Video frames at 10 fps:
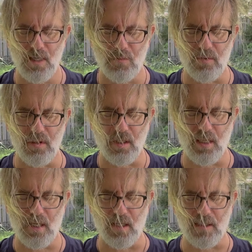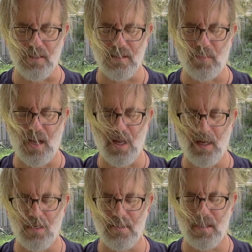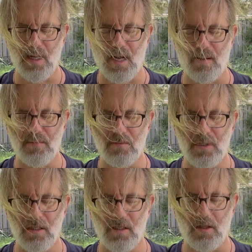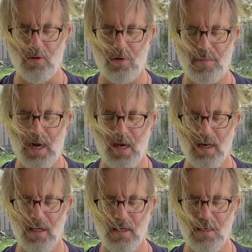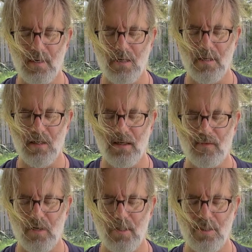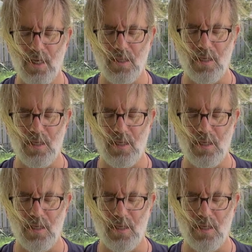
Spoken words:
Breathing in and expand the abdomen and lower back very gently.